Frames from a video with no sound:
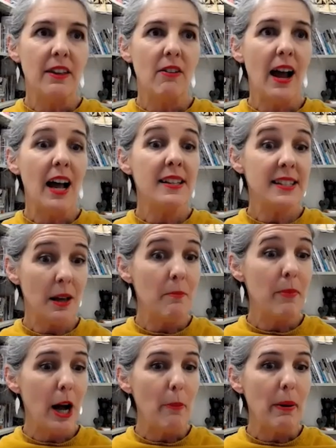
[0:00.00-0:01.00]
There are some
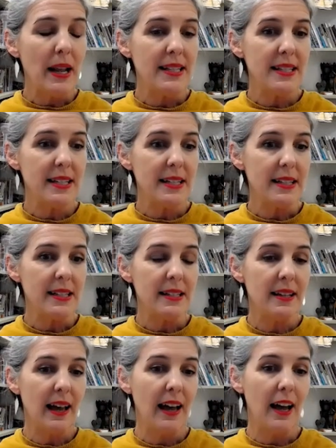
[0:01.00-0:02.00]

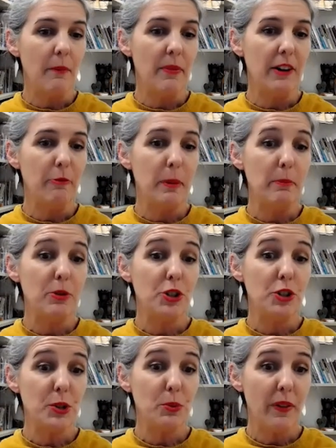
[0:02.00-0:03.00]
bioplastics um, that have been
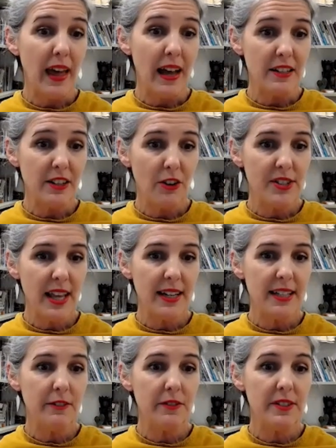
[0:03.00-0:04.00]
produced without those
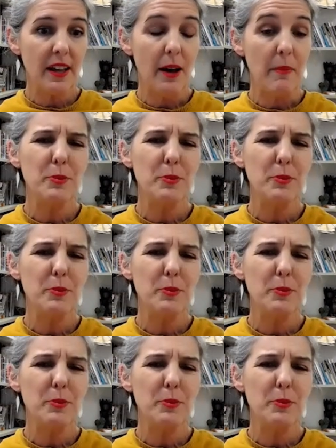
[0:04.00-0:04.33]
additives, um,